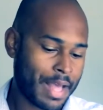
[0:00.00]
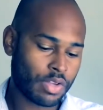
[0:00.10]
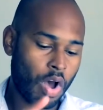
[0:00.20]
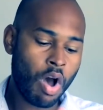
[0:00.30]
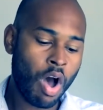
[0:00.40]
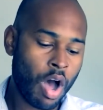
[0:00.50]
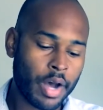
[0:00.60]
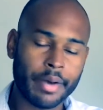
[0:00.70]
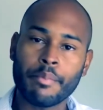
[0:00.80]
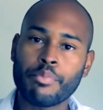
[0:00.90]
That's
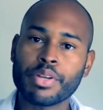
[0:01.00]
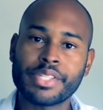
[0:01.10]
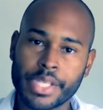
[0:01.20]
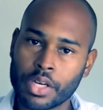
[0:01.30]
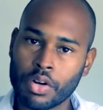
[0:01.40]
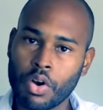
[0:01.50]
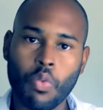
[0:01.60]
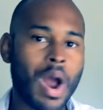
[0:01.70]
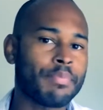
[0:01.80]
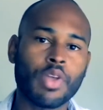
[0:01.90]
all Brazil
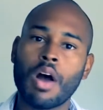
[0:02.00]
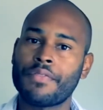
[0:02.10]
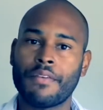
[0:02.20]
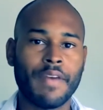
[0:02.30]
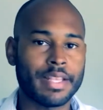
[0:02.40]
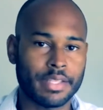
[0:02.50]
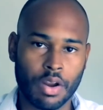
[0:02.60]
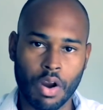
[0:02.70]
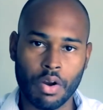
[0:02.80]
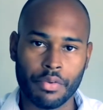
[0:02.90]
wiped off the face
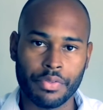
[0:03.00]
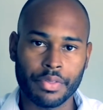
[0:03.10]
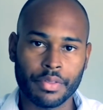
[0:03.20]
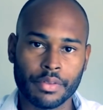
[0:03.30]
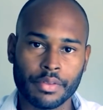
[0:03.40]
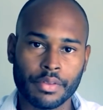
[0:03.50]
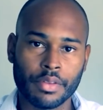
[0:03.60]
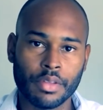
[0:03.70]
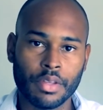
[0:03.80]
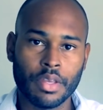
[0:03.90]
of the earth.
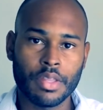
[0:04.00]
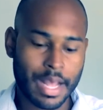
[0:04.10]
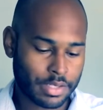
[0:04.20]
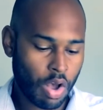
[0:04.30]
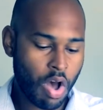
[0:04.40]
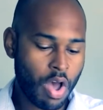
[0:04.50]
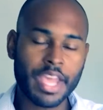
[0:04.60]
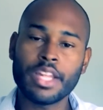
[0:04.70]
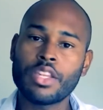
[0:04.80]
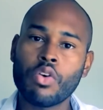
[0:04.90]
That's all
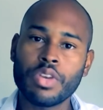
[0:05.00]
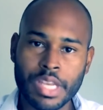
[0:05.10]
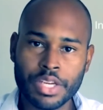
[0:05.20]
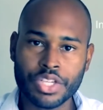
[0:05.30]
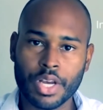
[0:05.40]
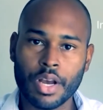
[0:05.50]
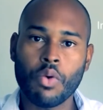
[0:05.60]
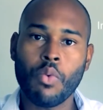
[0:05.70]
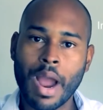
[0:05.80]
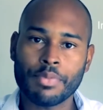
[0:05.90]

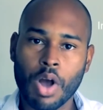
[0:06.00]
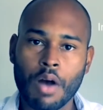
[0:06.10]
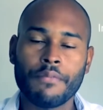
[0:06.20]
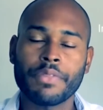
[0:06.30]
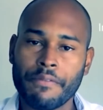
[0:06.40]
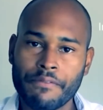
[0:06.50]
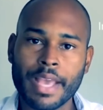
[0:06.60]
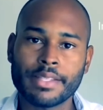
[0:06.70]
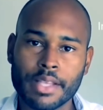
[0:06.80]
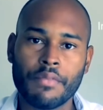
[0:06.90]
Indonesia wiped off the
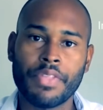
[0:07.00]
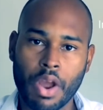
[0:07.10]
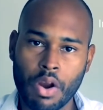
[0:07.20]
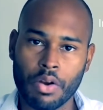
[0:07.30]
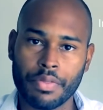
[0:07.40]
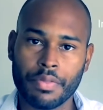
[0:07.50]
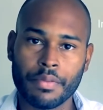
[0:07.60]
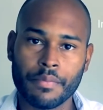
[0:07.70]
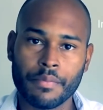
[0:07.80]
face of the earth.